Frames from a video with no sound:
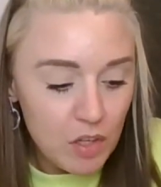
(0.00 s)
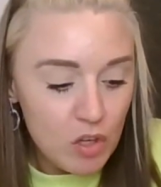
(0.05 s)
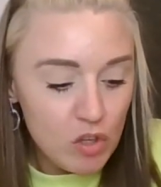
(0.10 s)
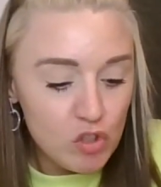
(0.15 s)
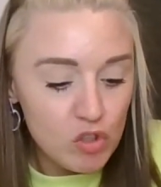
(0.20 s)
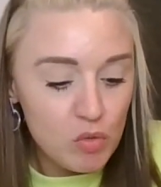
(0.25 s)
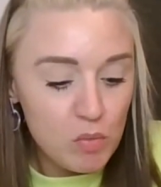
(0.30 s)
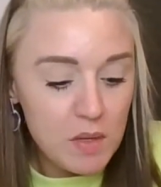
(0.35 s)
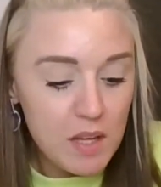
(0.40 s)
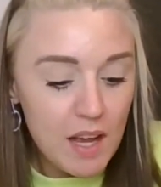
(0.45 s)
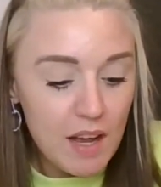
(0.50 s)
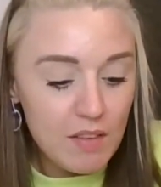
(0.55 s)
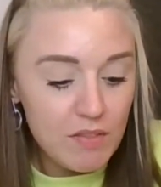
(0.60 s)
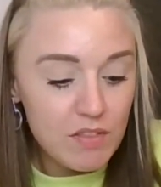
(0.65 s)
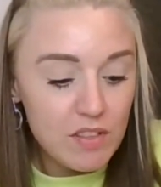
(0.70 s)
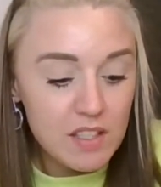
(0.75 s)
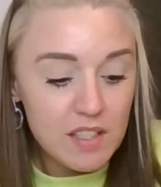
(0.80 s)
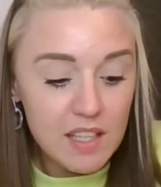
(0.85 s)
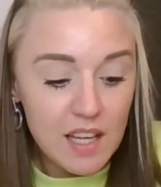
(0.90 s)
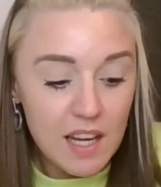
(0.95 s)
So we have
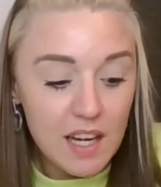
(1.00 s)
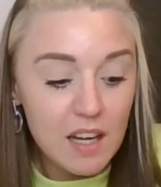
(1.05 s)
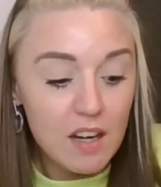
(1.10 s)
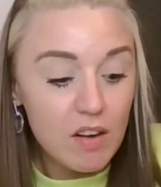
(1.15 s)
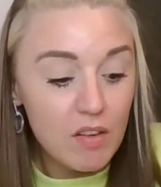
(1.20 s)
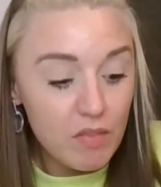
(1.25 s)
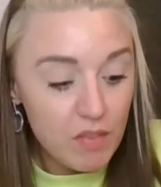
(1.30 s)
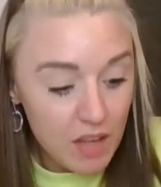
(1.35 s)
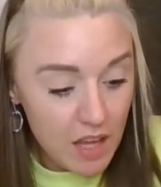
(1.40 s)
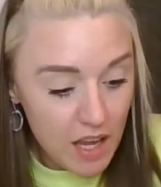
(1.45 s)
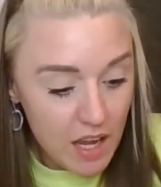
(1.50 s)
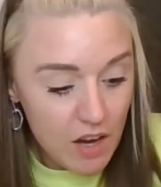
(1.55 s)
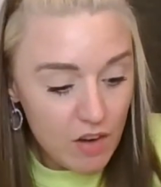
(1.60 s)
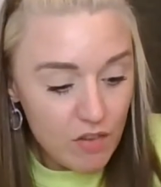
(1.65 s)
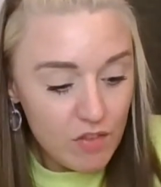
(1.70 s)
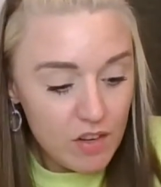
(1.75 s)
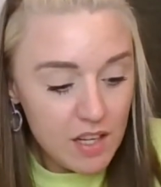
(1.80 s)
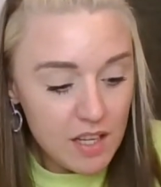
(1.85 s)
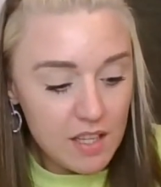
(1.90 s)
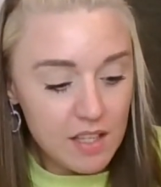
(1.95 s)
the sign of
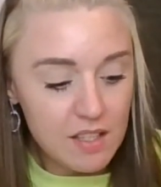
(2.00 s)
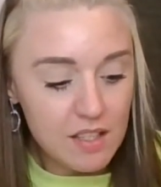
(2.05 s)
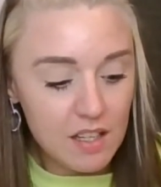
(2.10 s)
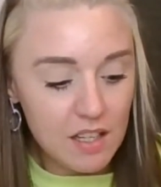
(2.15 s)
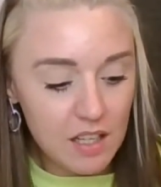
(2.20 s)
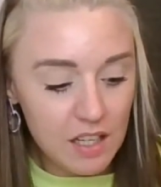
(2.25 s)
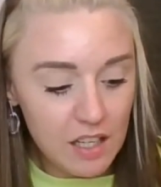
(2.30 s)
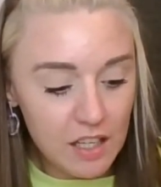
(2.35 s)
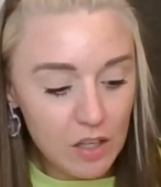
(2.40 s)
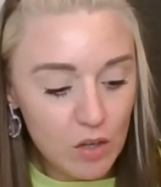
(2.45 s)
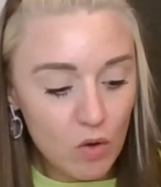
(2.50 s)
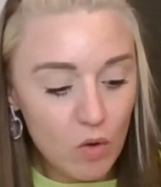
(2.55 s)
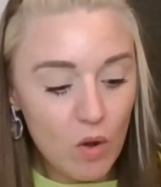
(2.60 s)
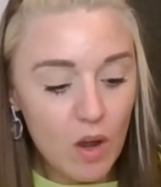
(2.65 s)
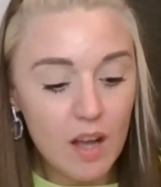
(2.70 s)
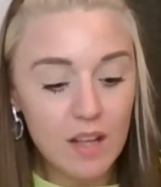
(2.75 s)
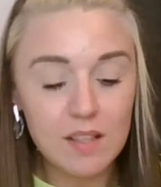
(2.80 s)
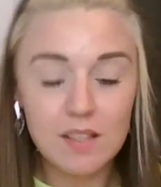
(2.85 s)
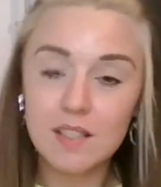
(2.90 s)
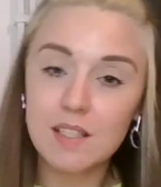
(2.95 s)
Aries, Leo,
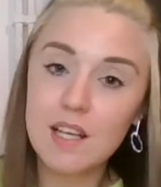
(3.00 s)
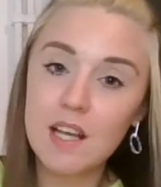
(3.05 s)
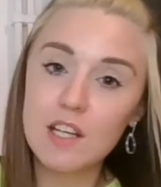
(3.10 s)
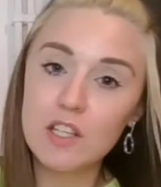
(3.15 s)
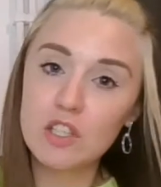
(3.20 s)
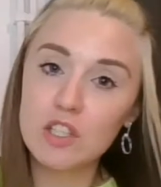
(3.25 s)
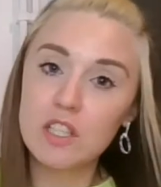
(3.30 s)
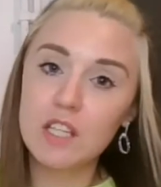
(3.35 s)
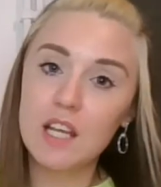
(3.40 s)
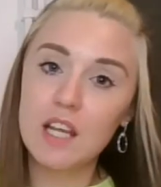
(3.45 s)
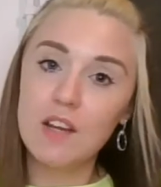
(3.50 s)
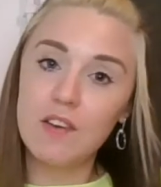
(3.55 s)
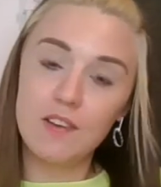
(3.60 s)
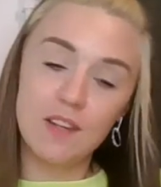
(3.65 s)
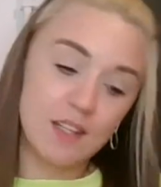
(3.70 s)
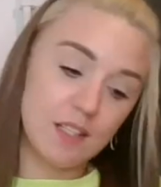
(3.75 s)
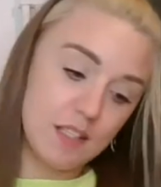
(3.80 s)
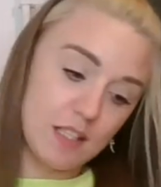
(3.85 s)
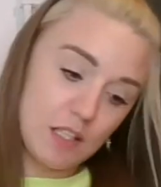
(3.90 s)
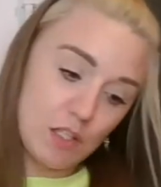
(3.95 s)
and
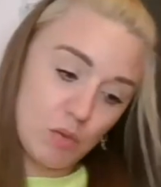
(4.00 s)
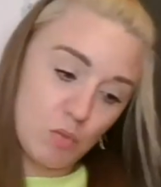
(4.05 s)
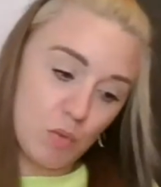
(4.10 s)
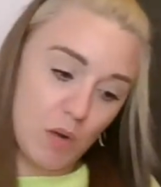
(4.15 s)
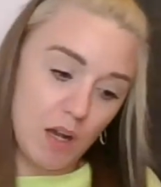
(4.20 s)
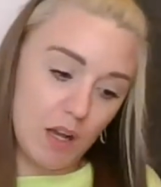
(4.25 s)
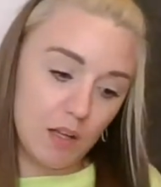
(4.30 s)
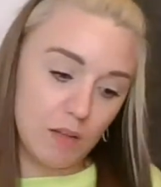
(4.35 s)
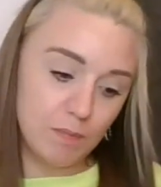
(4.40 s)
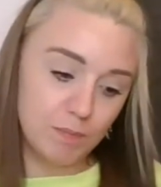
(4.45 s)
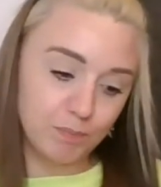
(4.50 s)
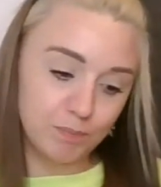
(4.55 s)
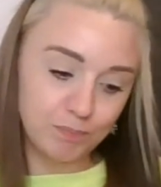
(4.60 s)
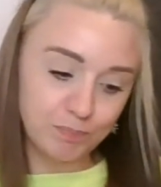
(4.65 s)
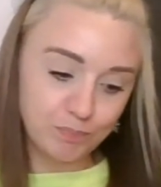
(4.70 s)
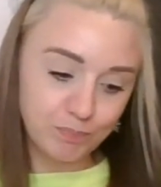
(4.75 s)
Sagittarius as well.